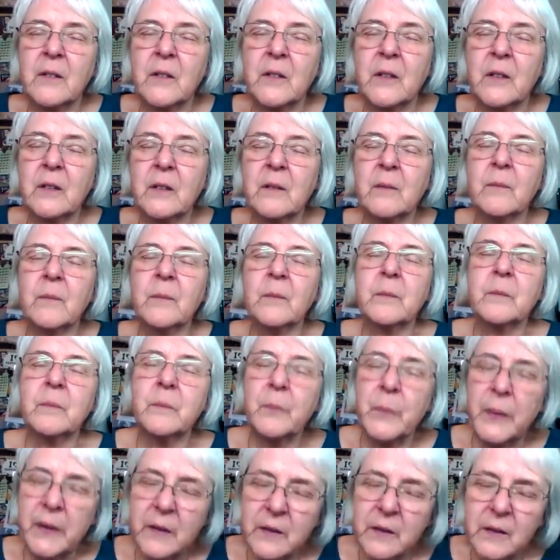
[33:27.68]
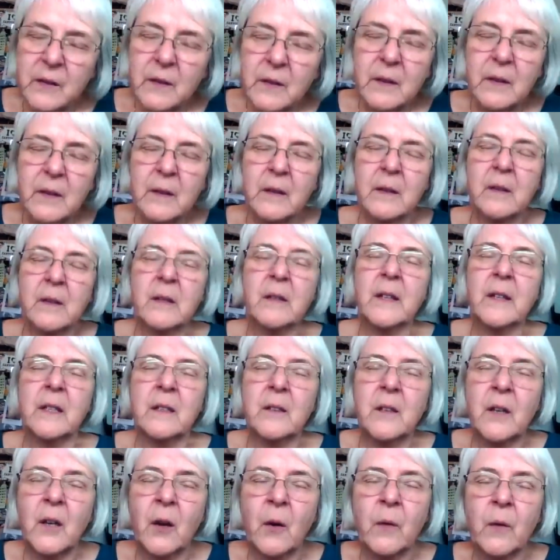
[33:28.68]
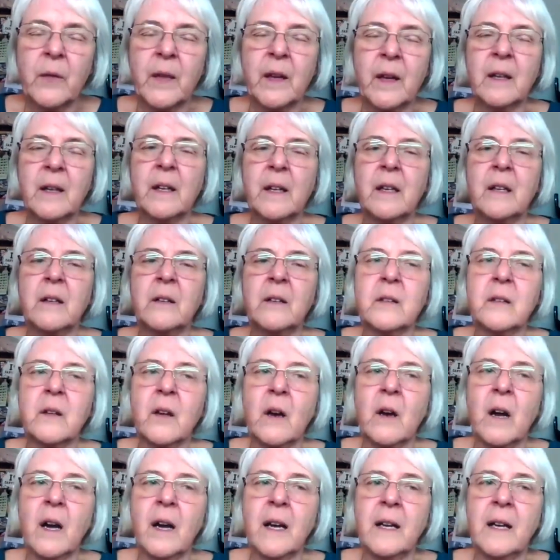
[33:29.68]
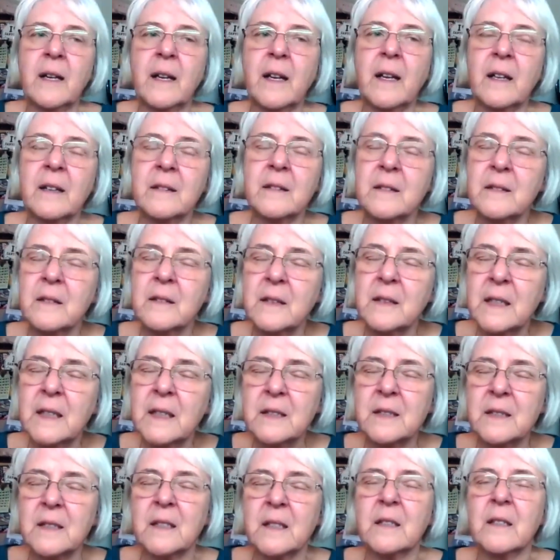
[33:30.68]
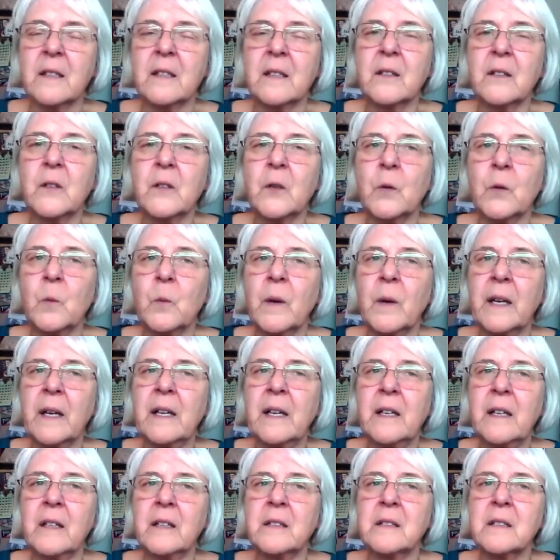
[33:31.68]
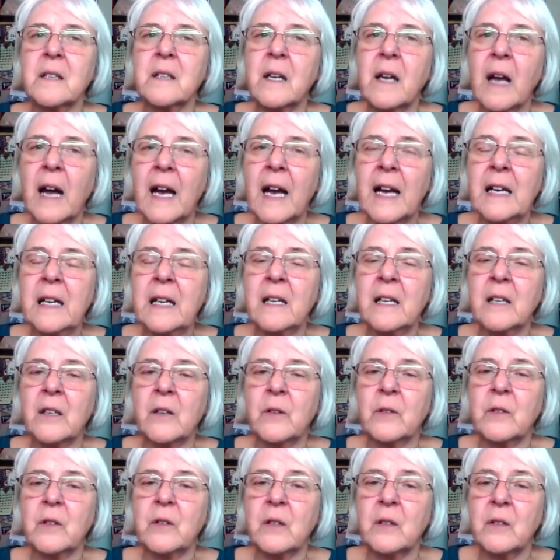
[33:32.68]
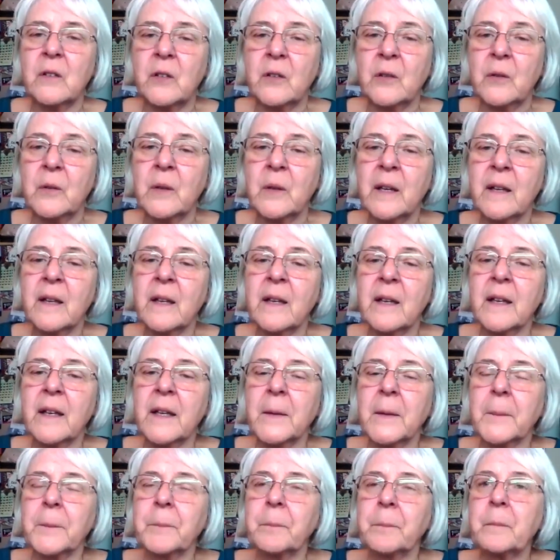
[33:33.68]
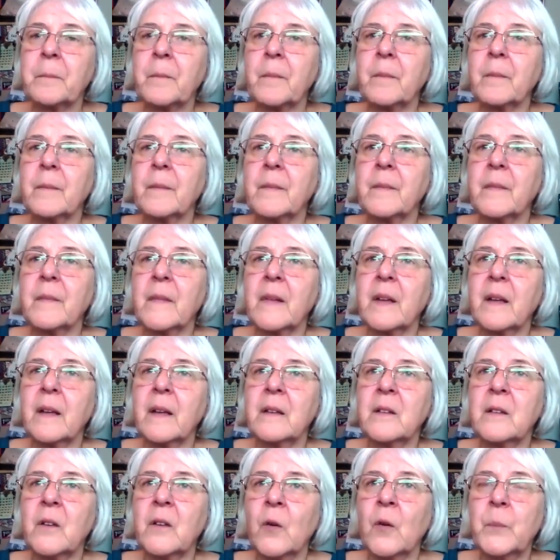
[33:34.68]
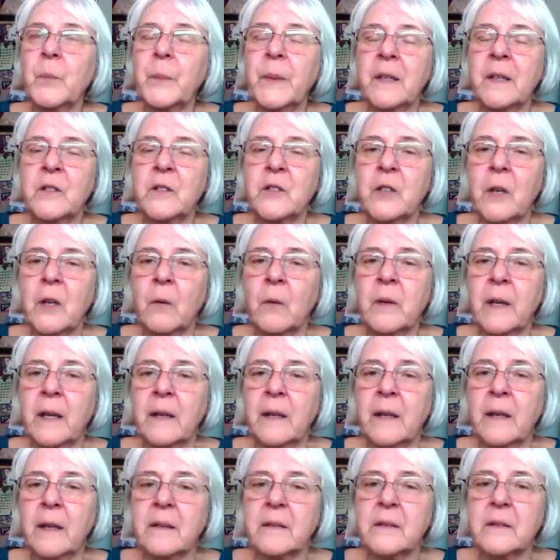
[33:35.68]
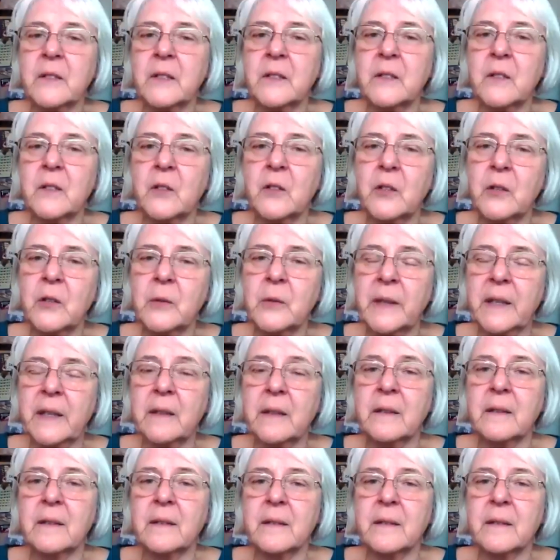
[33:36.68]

Just be still and know that He's God and listen to what He is guiding you to do. And don't be a Jonah, just do it.